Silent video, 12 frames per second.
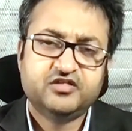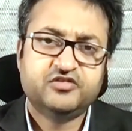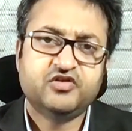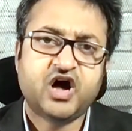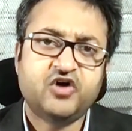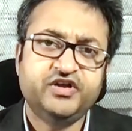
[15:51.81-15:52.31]

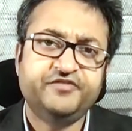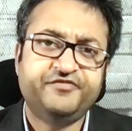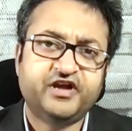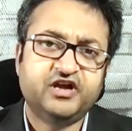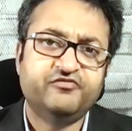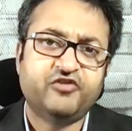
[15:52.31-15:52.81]
So how
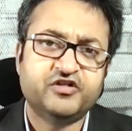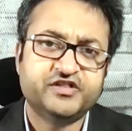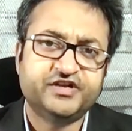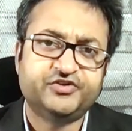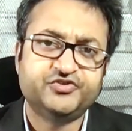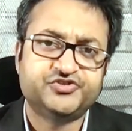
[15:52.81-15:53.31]
difficult was
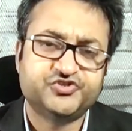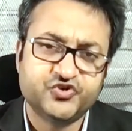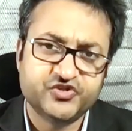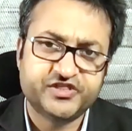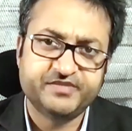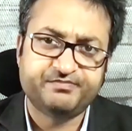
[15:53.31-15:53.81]
it to
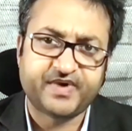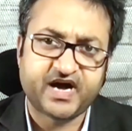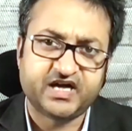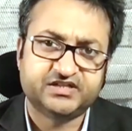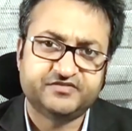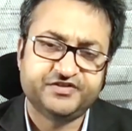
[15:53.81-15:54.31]
choose the
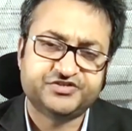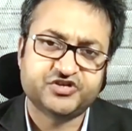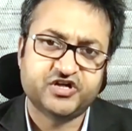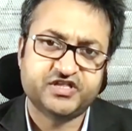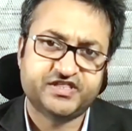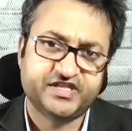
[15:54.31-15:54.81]
path which
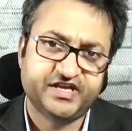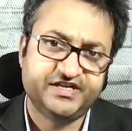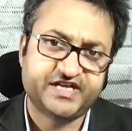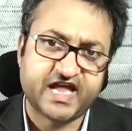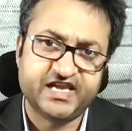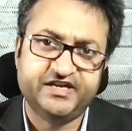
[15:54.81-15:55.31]
was
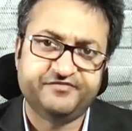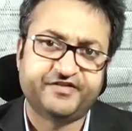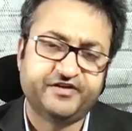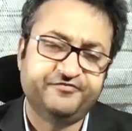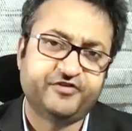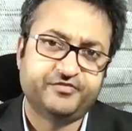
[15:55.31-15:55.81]
entirely
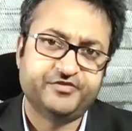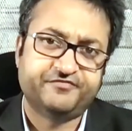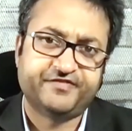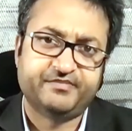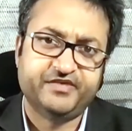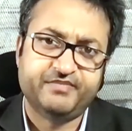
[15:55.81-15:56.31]
different from your
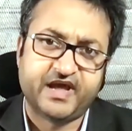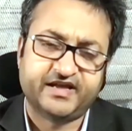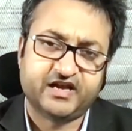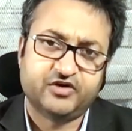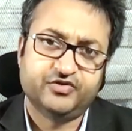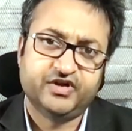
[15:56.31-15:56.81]
family
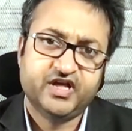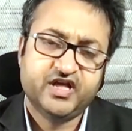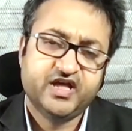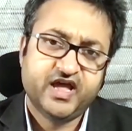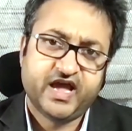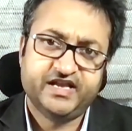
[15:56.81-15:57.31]
background
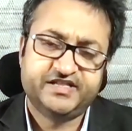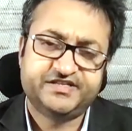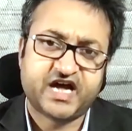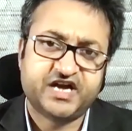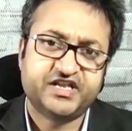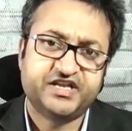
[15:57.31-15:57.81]
and
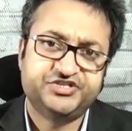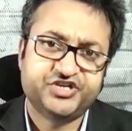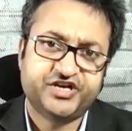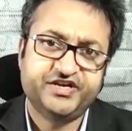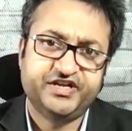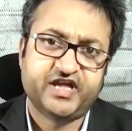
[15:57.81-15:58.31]
start a
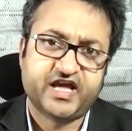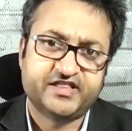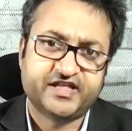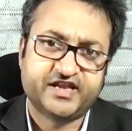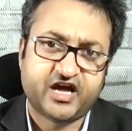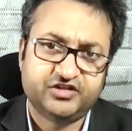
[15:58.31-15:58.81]
journey
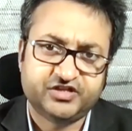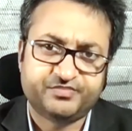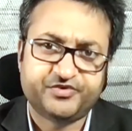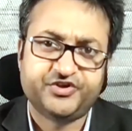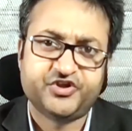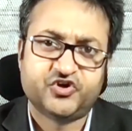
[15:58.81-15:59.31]
as an
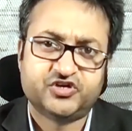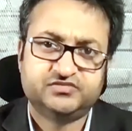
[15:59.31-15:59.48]
entrepreneur?